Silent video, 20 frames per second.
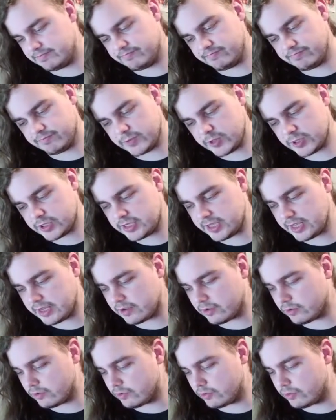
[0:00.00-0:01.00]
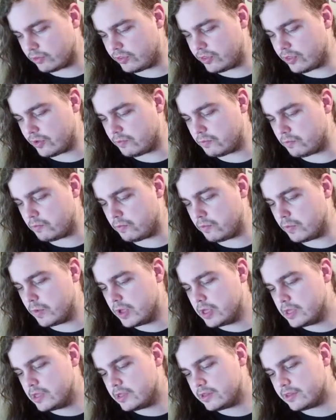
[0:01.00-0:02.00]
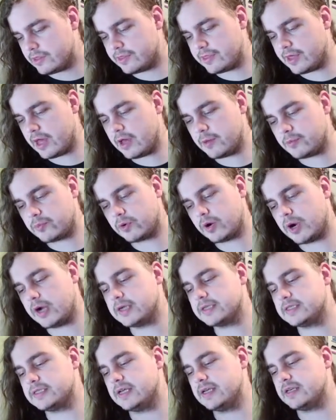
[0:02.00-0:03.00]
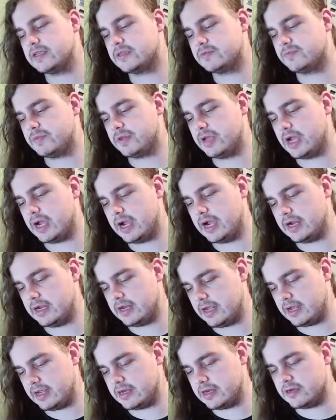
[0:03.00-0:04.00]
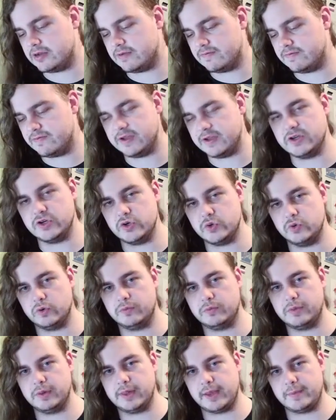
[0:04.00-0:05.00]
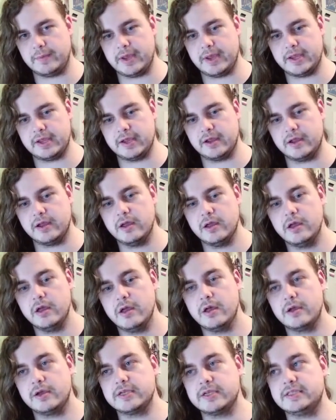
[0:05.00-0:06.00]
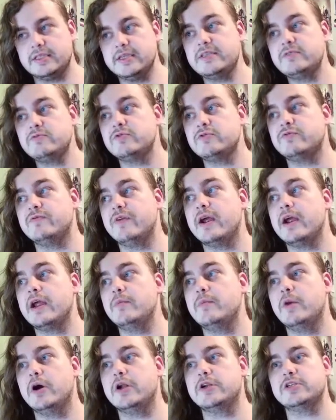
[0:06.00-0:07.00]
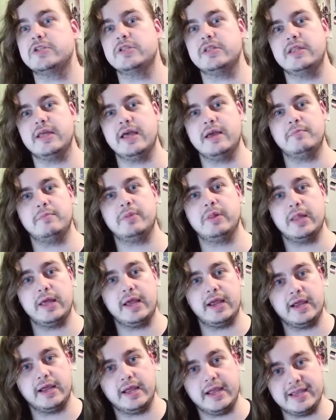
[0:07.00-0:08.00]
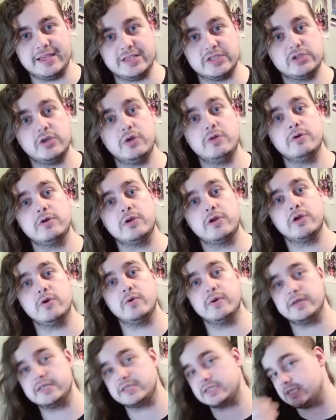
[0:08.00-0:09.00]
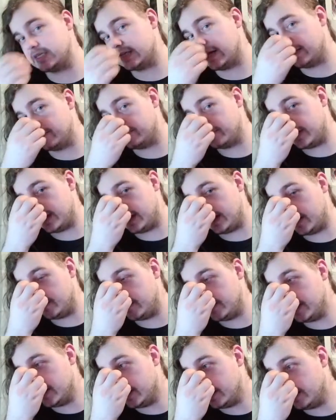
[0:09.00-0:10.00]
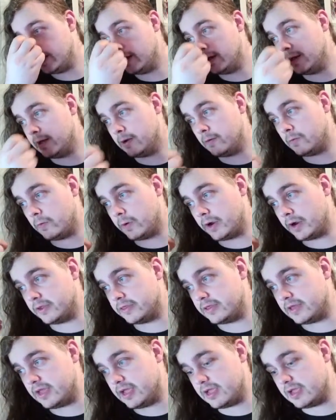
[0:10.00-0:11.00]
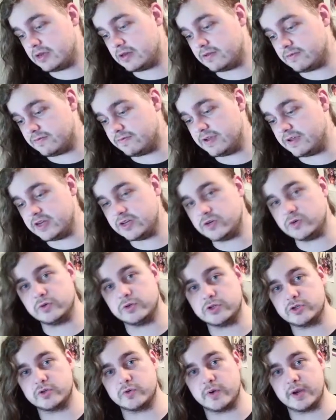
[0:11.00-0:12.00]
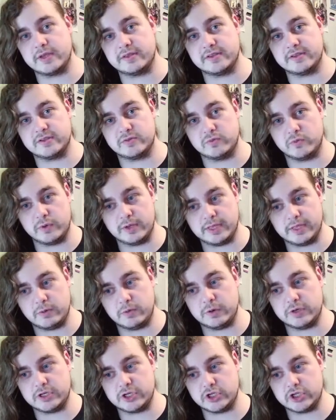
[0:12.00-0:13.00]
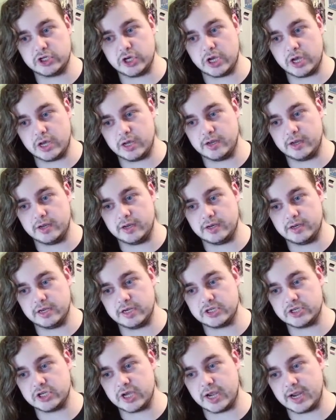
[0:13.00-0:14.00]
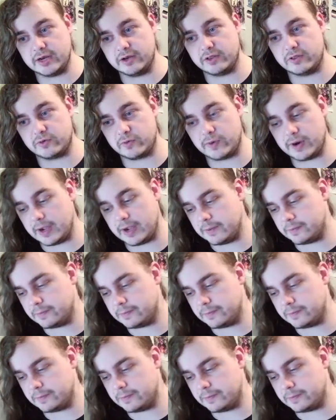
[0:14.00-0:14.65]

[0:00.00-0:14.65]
just like the thought process behind individual playmaking, because this was very much them playing a solo queue-esque type game where the individual strength is really what shined throughout